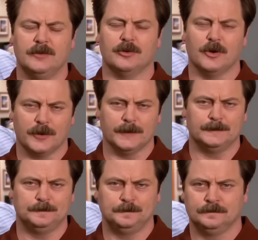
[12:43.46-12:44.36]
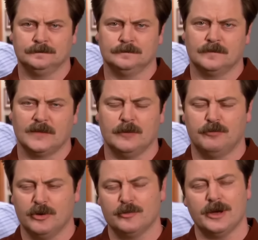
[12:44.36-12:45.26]
I broke it. It
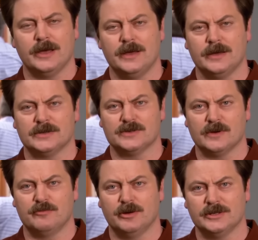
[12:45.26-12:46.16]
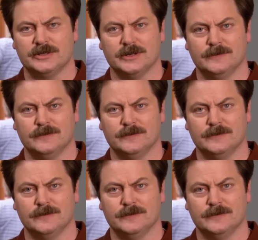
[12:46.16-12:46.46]
burned my hand, so I punched